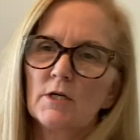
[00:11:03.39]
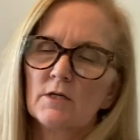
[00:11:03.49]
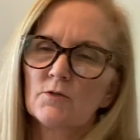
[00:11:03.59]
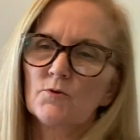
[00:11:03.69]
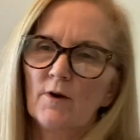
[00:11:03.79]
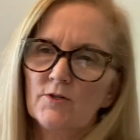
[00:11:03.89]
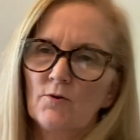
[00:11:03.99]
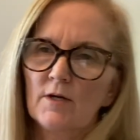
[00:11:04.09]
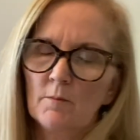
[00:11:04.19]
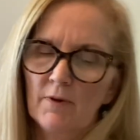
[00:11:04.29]
is
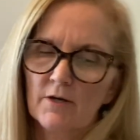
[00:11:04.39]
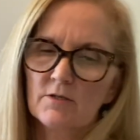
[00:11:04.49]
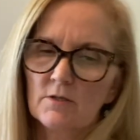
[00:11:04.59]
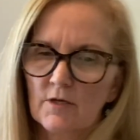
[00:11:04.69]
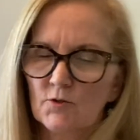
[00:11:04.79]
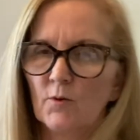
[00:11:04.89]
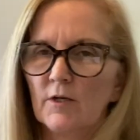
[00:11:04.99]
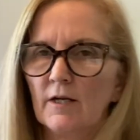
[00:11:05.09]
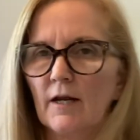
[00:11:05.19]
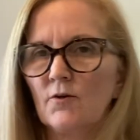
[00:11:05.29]
retrograde in Pisces at
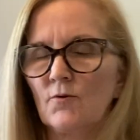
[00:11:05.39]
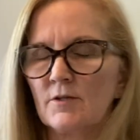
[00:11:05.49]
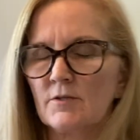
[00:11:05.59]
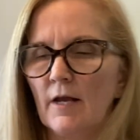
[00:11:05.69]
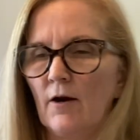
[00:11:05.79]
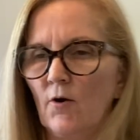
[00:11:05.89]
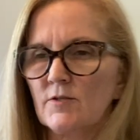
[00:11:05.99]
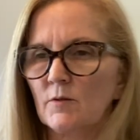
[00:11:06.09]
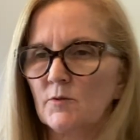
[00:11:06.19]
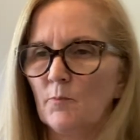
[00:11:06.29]
29 degrees, that
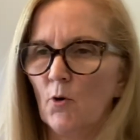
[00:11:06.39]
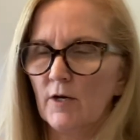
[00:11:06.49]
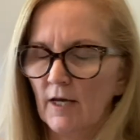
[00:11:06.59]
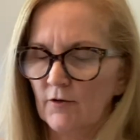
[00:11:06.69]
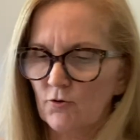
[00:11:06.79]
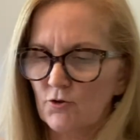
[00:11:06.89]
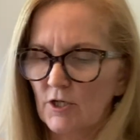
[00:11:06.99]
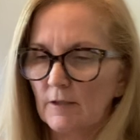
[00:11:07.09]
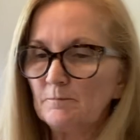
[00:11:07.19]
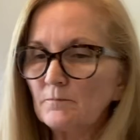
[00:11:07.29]
crisis point
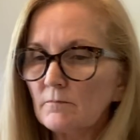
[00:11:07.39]
energy,